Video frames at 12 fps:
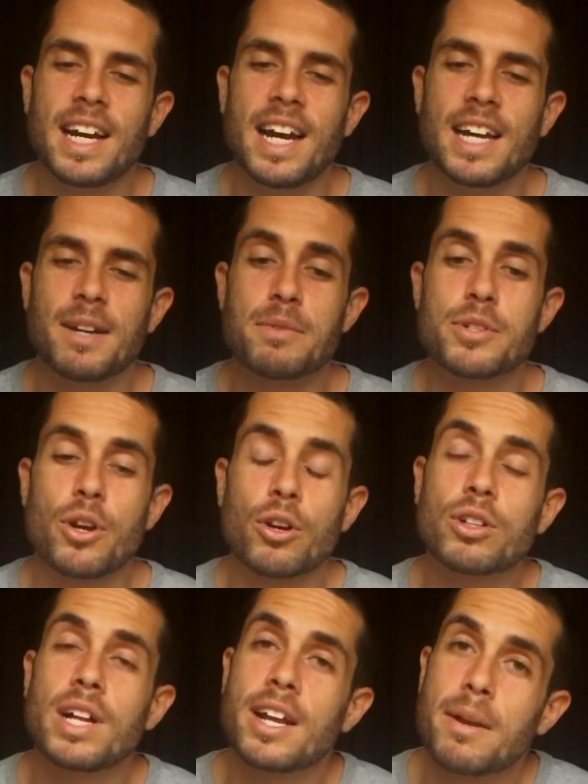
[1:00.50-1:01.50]
and I'm so
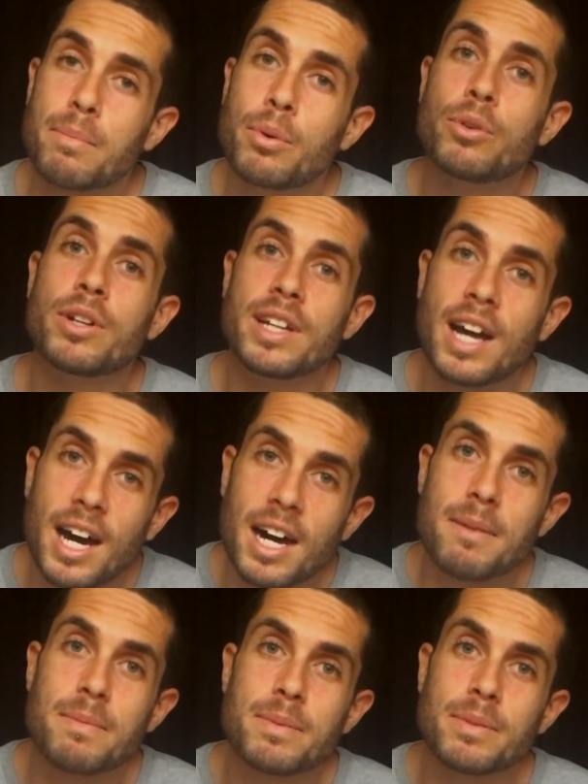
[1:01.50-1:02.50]
glad I put it
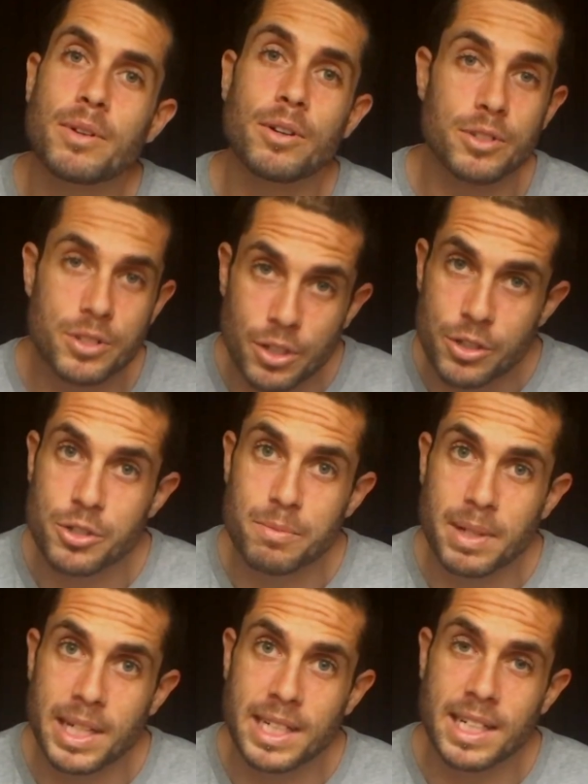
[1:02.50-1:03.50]
up on social
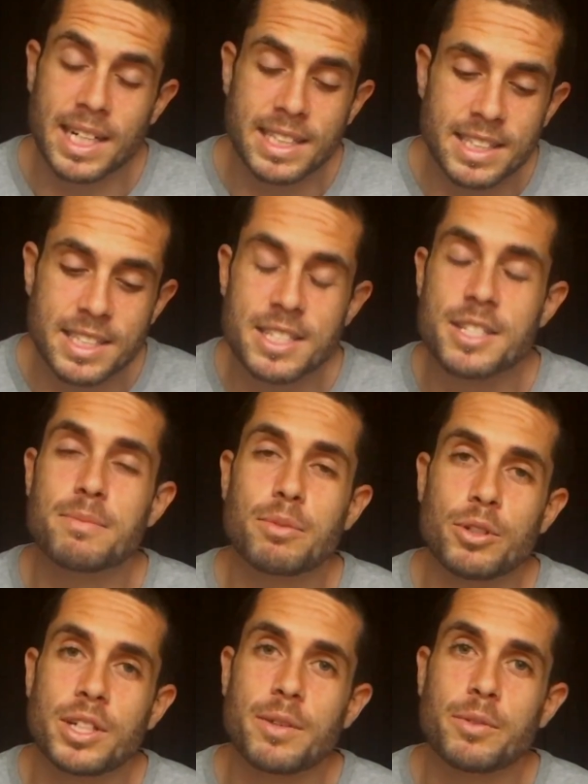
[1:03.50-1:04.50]
media. And this is the
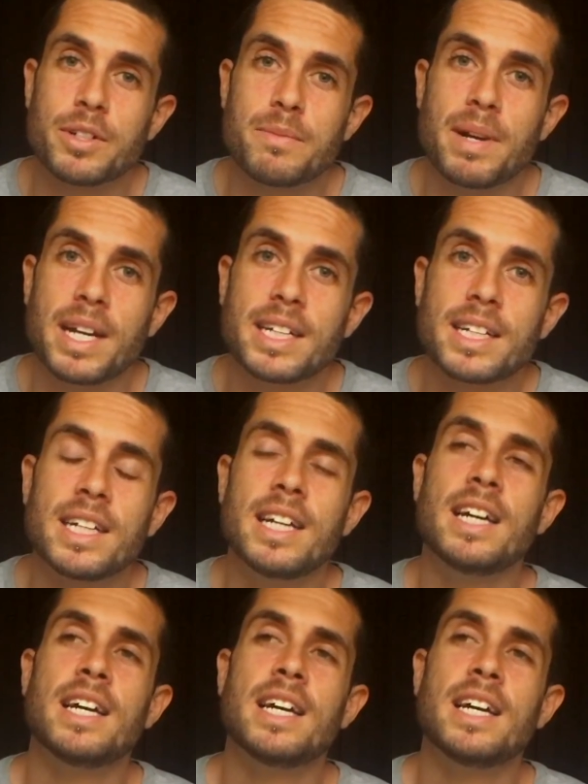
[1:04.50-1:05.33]
point I want to make.